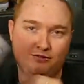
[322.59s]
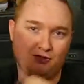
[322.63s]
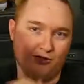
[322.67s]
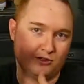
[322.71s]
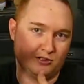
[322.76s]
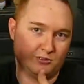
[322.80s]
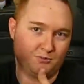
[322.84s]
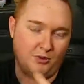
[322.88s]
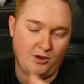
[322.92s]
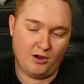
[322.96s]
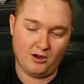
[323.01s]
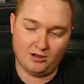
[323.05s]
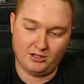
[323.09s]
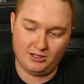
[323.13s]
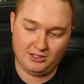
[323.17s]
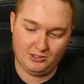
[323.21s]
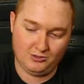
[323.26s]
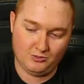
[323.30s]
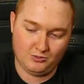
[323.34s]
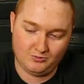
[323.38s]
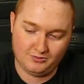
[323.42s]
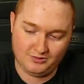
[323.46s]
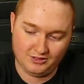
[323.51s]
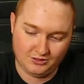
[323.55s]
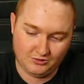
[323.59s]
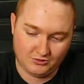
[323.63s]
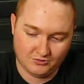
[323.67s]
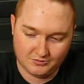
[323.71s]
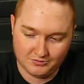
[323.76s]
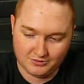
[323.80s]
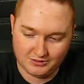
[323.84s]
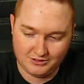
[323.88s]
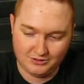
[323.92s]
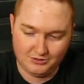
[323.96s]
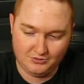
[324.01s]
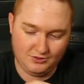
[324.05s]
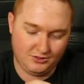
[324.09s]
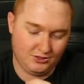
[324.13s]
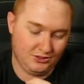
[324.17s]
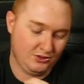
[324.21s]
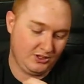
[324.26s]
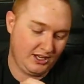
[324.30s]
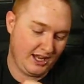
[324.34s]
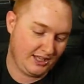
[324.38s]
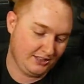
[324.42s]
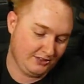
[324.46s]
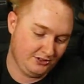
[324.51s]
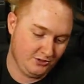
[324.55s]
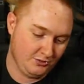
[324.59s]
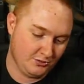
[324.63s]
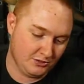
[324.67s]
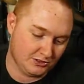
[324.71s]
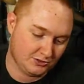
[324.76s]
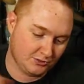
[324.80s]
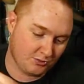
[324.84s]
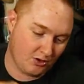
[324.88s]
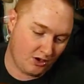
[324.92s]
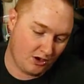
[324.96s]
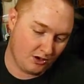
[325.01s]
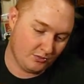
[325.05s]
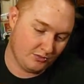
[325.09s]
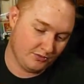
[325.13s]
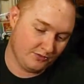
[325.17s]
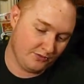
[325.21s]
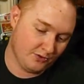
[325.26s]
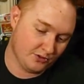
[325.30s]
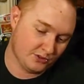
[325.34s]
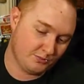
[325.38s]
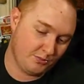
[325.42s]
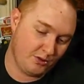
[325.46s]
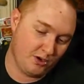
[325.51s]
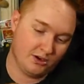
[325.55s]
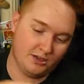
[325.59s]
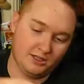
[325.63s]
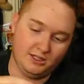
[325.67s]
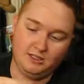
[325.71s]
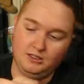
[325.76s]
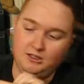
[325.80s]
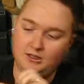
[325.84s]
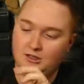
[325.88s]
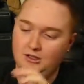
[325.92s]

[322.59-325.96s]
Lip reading: First party, you can't do much wrong with first party.